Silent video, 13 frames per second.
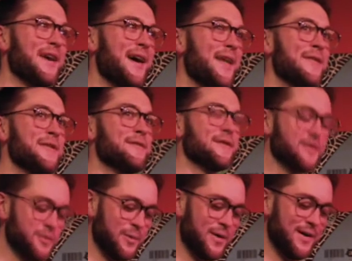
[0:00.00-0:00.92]
and the
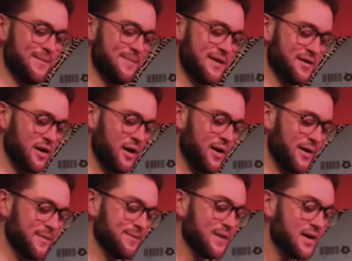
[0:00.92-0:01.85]
first one is
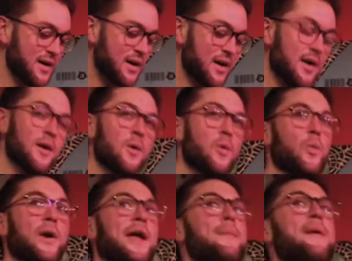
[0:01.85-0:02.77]
called
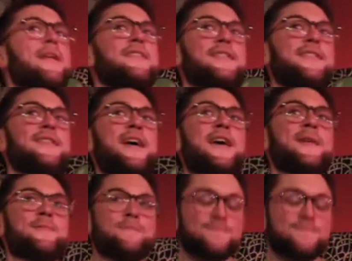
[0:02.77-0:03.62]
What I Meant to Say.